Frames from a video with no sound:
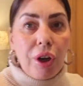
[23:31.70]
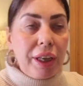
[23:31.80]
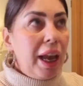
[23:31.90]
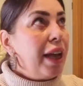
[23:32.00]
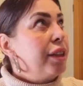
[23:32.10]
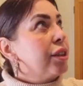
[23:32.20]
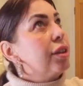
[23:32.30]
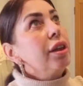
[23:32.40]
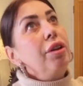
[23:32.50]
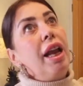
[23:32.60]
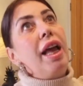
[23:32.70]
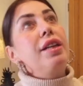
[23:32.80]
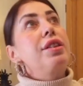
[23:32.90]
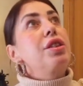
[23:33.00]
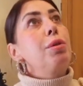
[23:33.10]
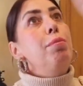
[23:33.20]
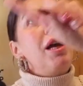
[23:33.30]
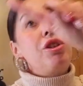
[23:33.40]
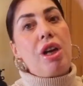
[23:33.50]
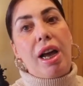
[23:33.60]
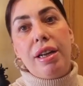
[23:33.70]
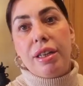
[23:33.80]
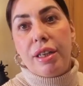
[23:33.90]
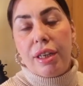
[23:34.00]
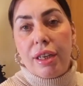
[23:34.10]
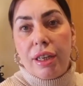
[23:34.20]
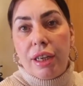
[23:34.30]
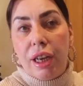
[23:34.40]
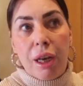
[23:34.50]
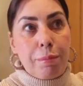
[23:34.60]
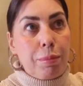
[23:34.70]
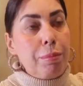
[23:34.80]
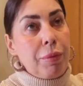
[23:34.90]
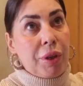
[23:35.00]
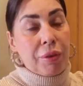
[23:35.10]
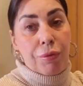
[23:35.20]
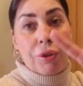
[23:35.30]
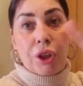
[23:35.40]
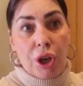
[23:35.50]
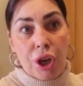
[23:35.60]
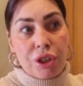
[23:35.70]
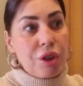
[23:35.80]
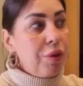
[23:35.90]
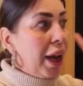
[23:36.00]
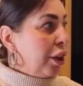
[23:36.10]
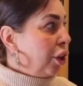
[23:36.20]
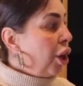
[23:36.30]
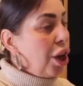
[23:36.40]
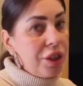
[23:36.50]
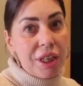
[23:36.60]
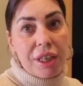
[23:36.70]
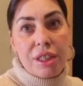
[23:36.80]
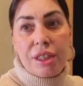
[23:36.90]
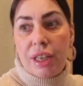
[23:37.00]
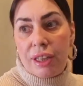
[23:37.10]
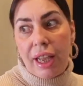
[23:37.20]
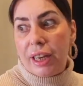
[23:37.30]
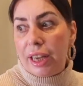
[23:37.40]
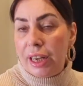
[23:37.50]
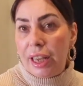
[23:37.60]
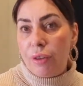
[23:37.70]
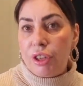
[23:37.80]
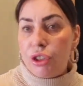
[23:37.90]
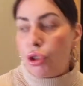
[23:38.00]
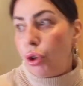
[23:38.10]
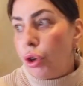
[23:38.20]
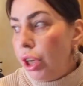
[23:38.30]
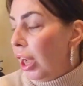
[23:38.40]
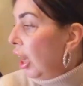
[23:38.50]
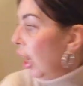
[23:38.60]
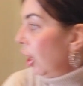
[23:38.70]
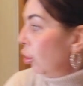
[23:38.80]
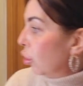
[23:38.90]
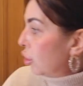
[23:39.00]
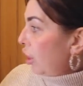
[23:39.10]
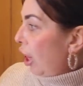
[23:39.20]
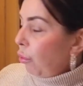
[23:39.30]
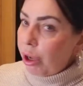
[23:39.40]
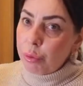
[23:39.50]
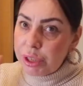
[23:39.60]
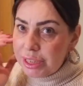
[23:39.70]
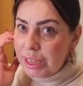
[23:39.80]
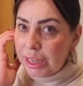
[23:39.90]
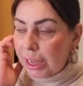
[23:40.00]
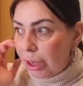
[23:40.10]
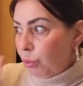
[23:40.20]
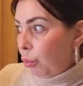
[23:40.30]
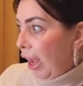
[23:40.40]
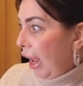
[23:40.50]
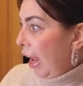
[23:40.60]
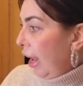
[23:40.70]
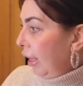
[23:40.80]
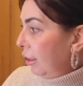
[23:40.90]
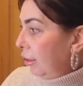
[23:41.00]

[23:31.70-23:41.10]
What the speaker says: get Les to measure for the curtain rail and curtains, and then in here is done. And also, what I was thinking, where